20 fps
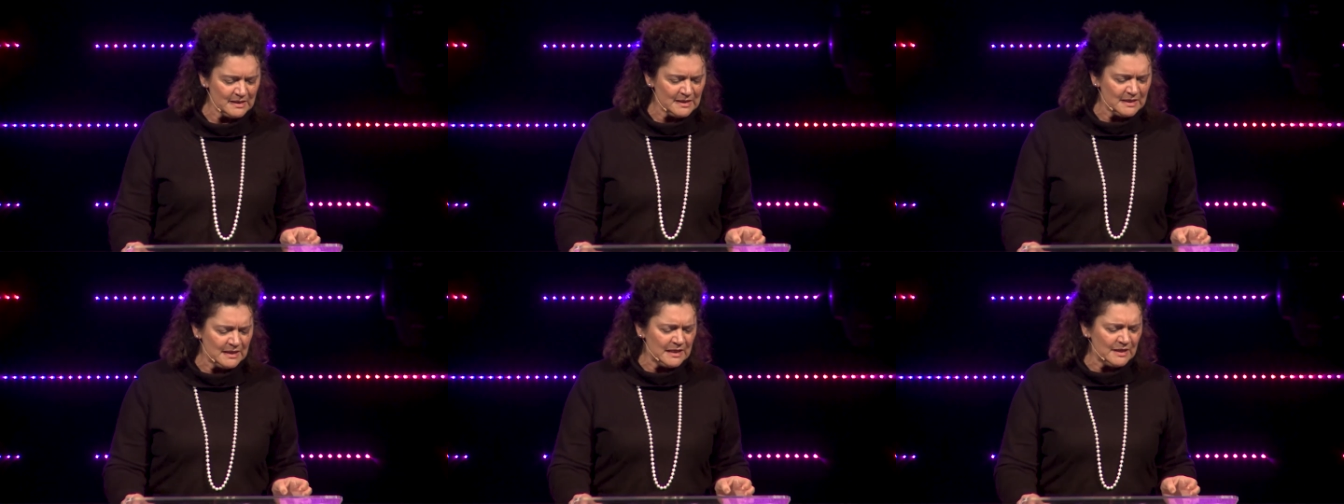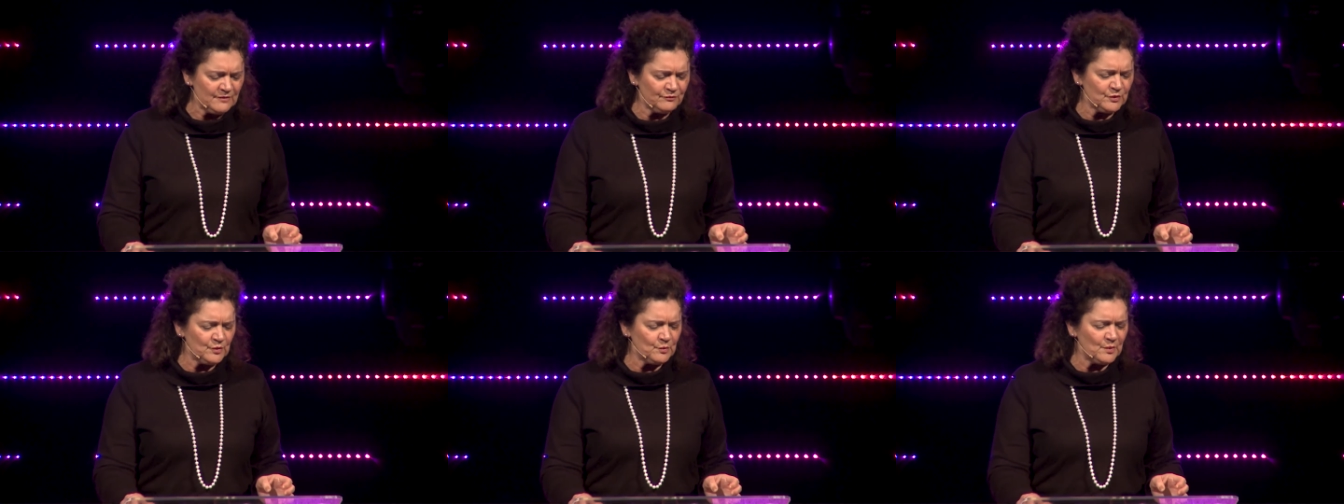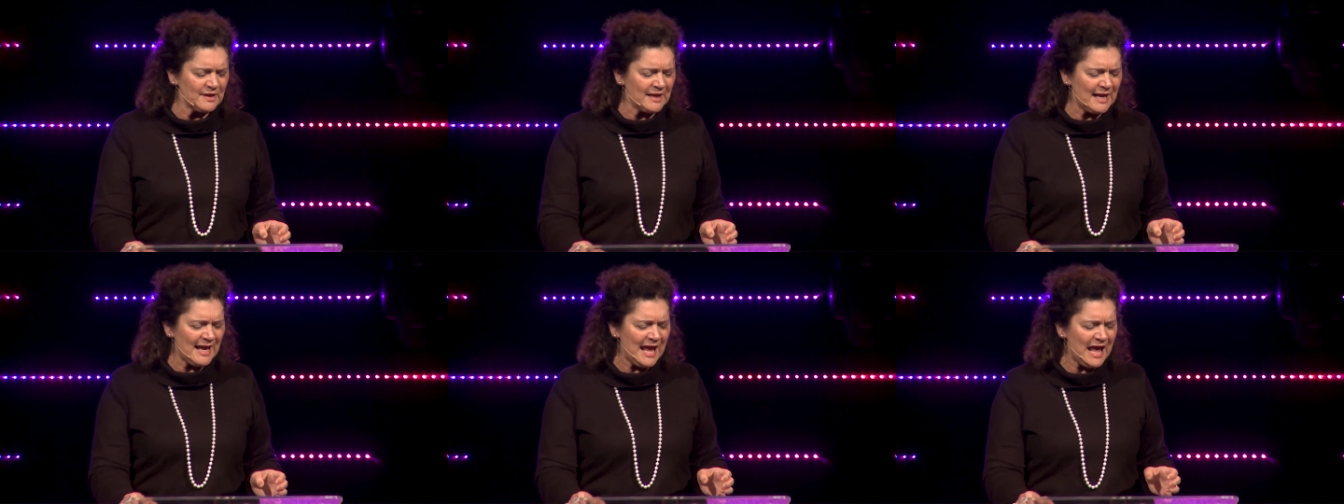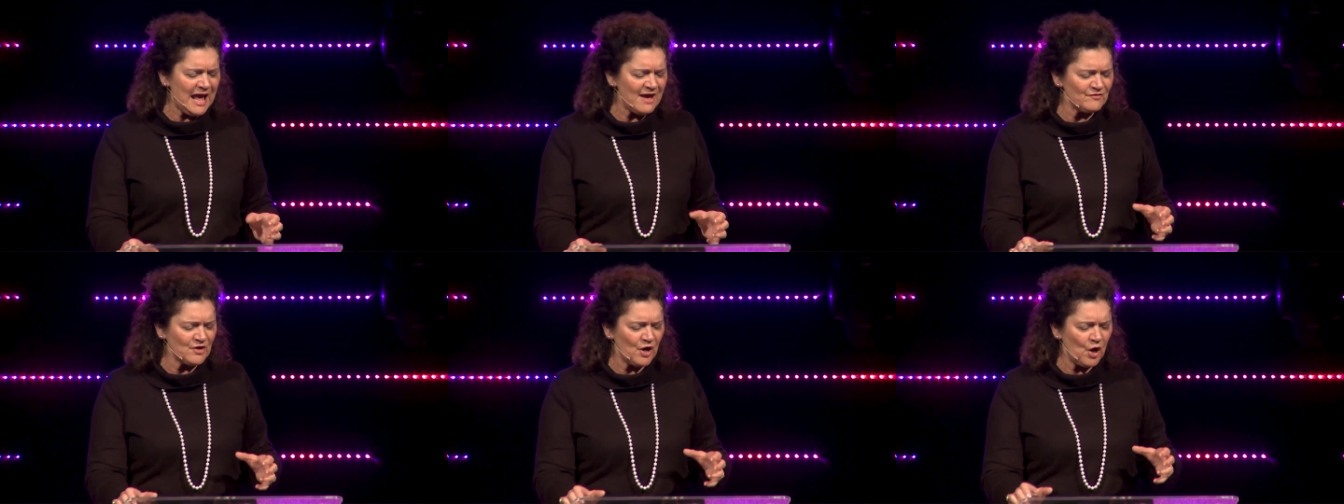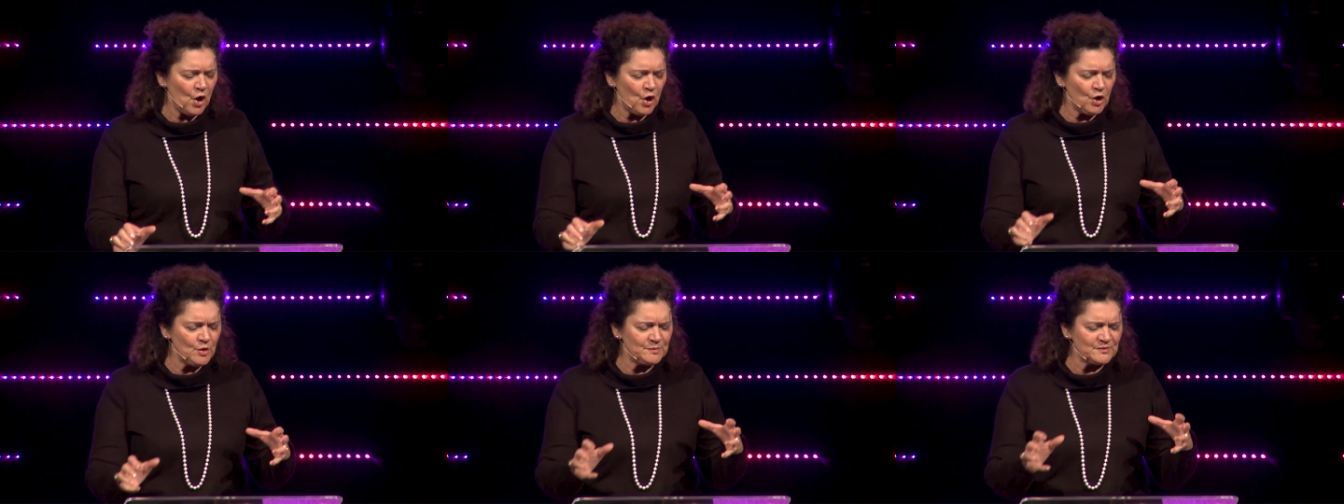If we want to have a
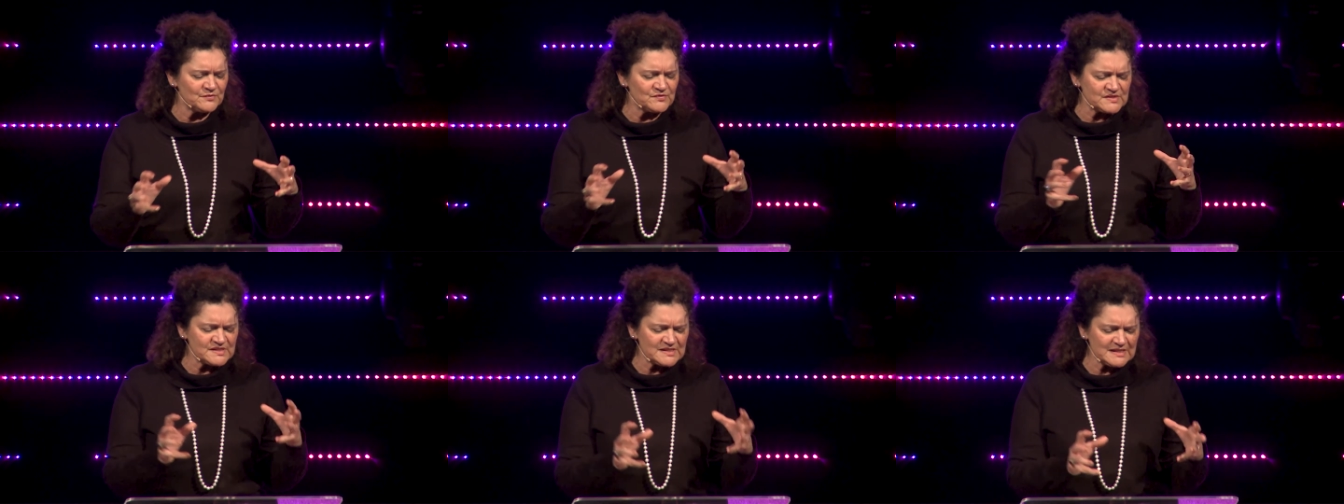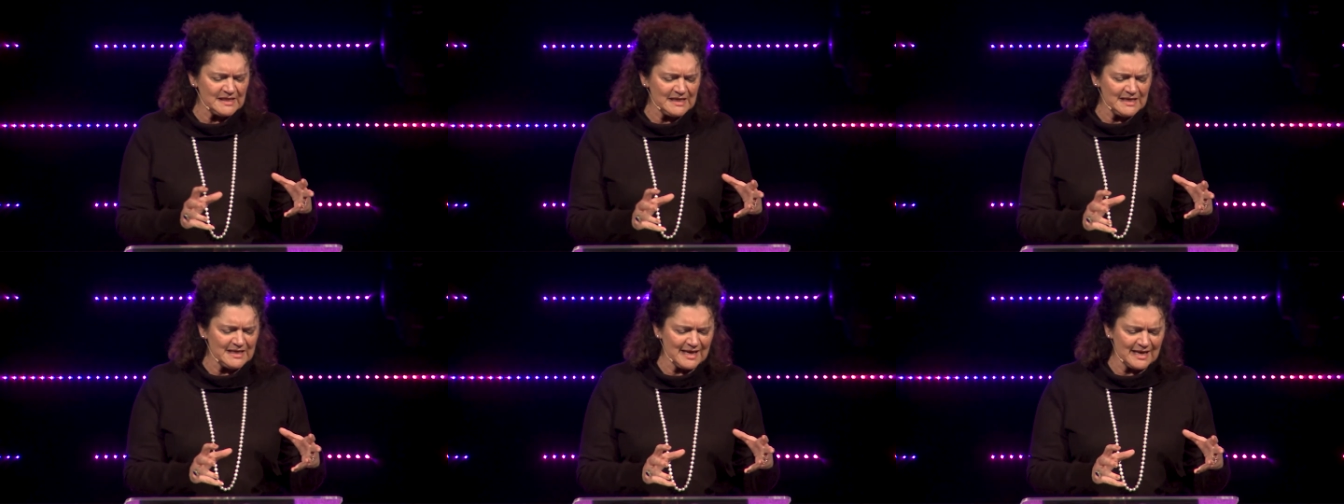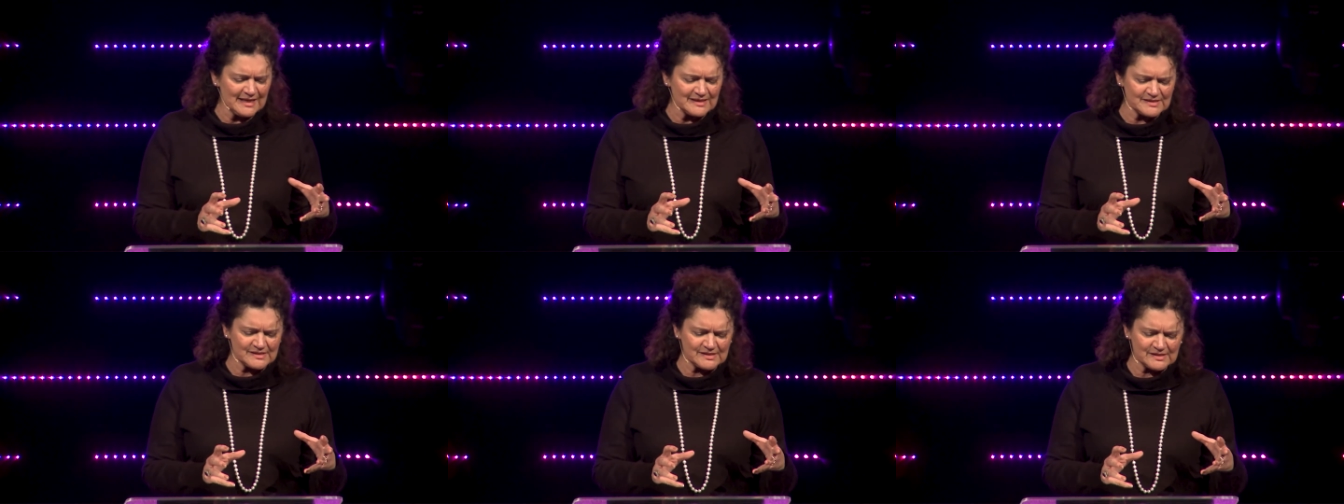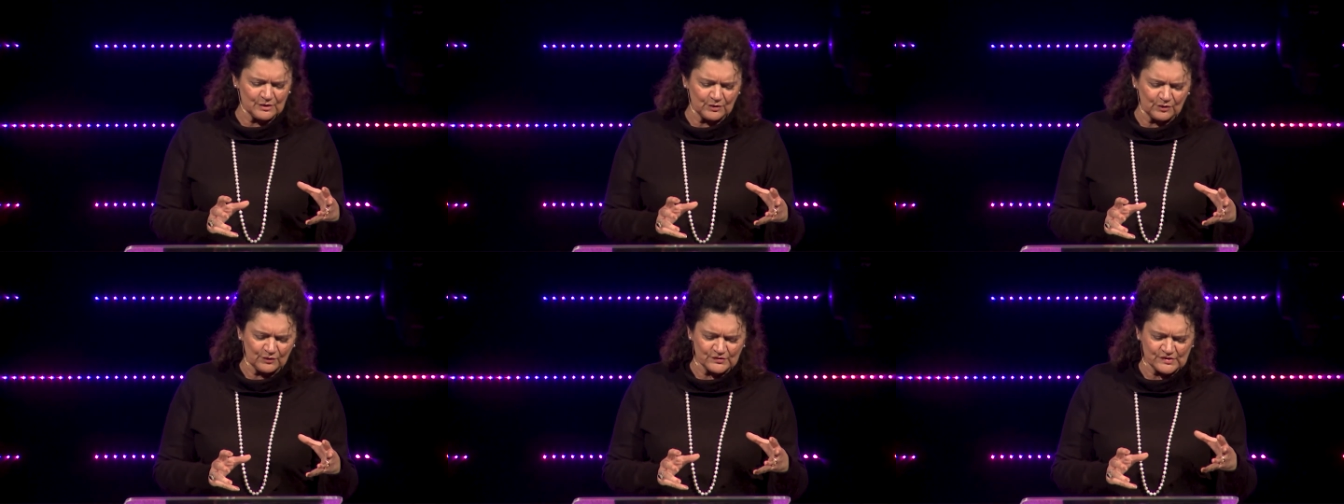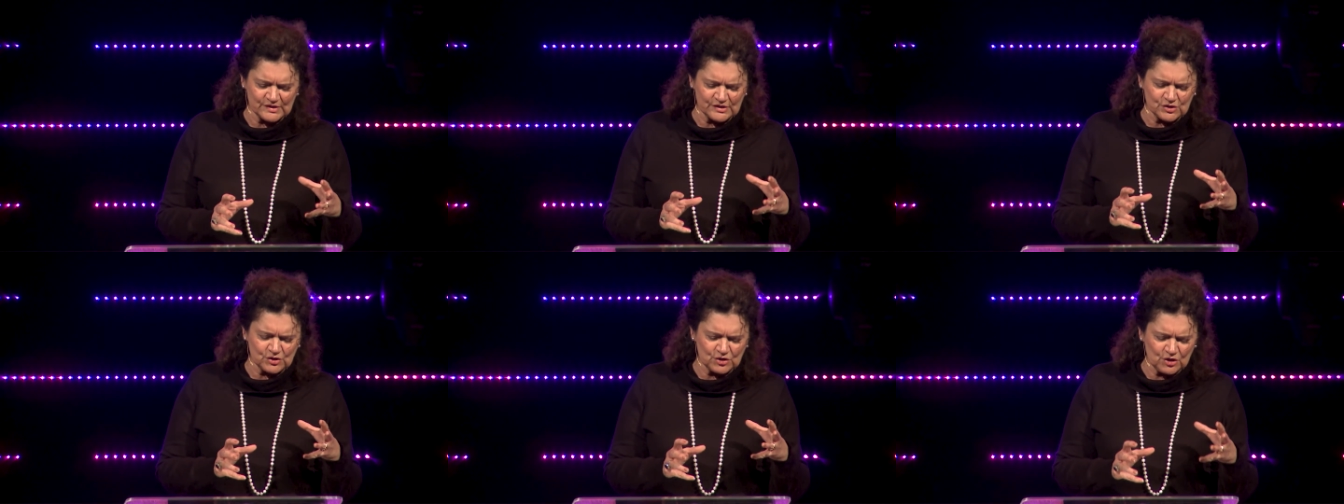hope of seeing ourselves
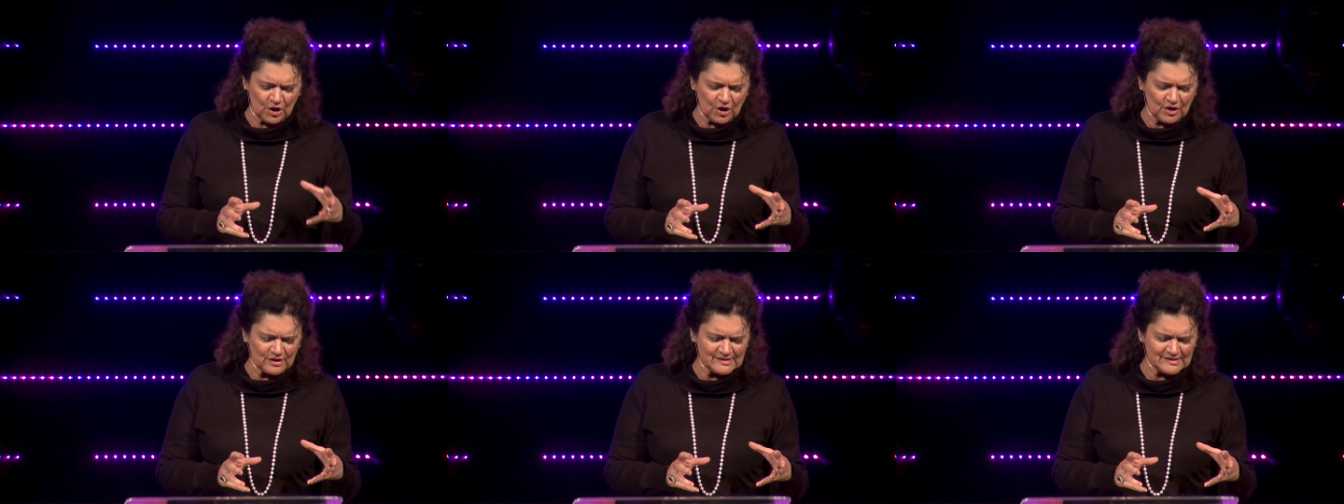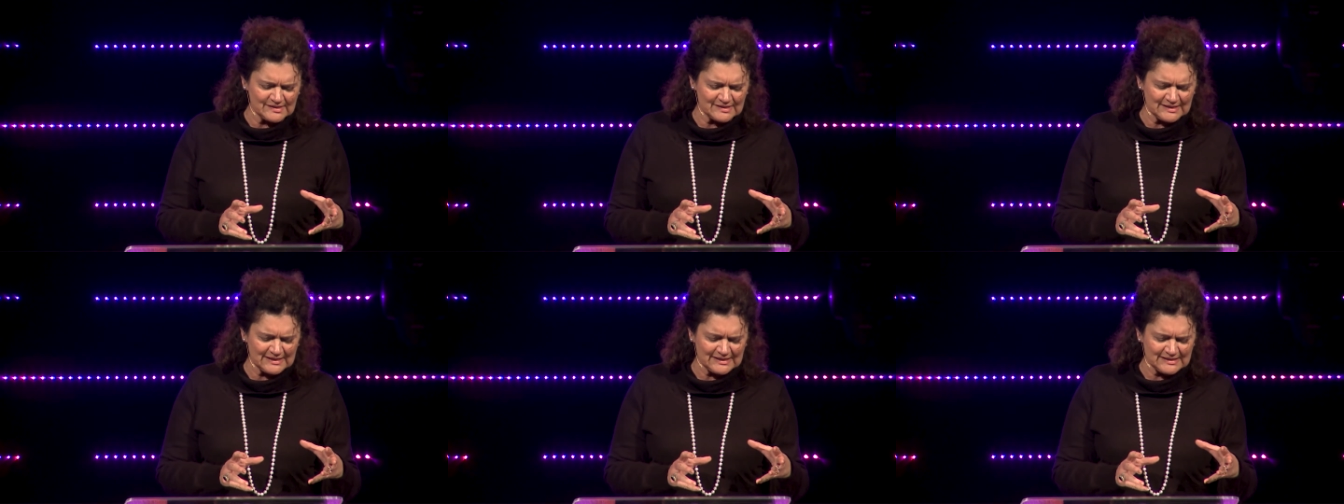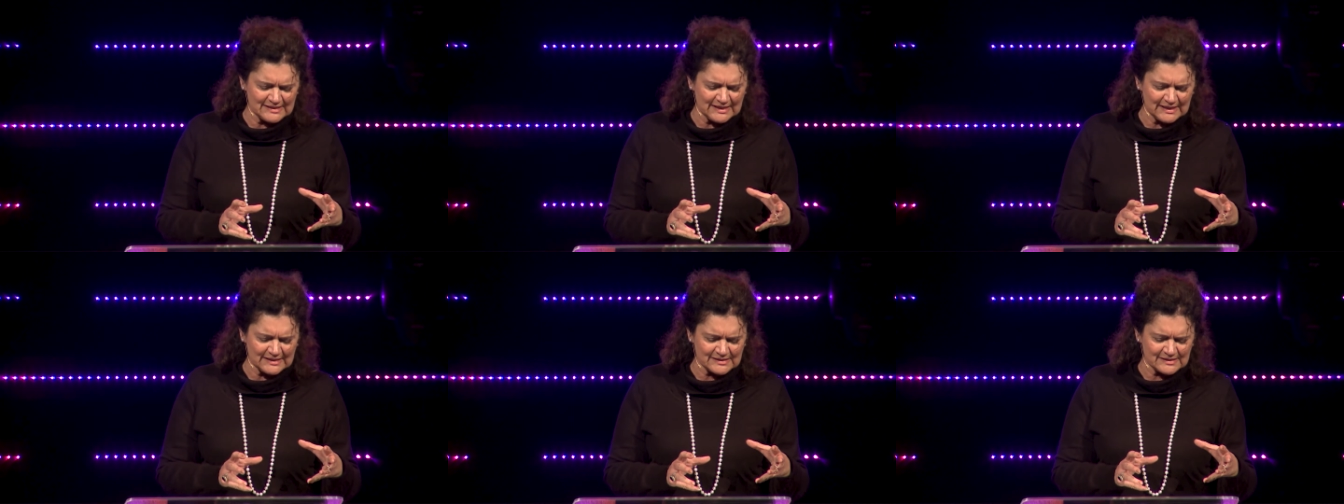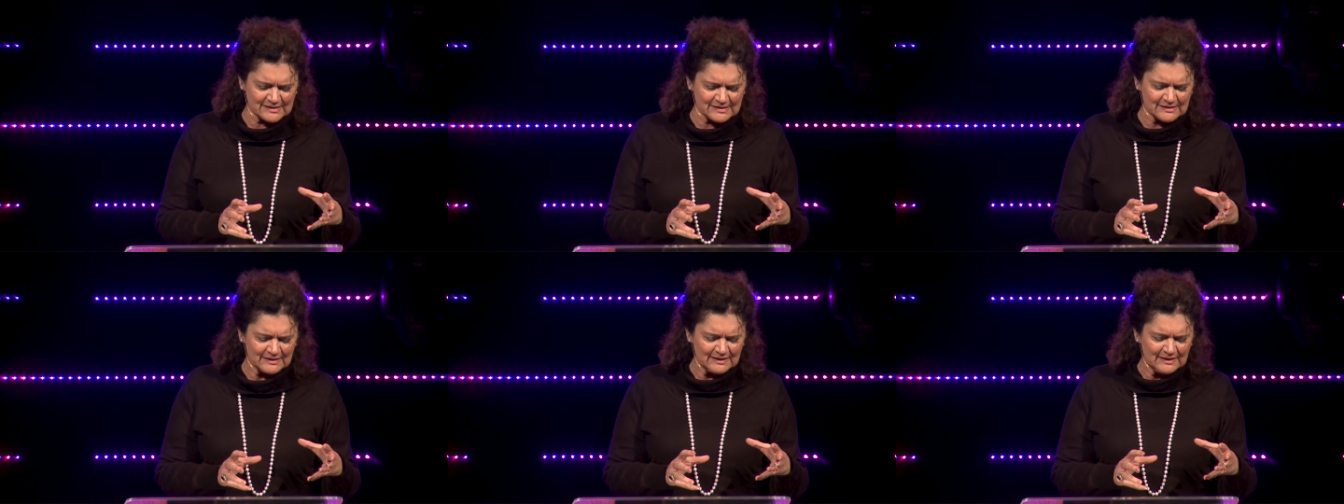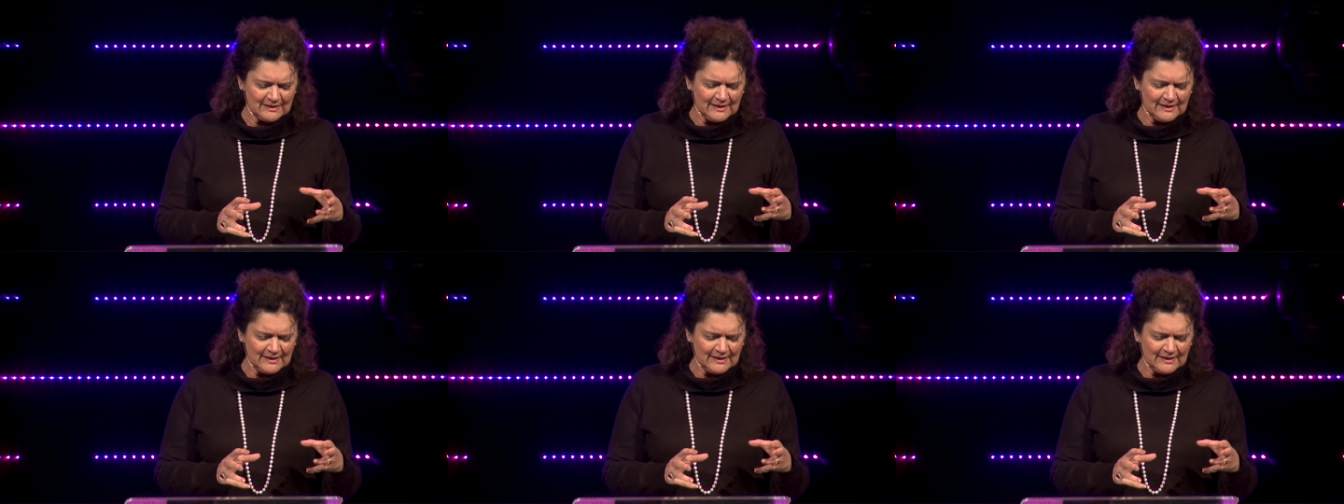as God sees us,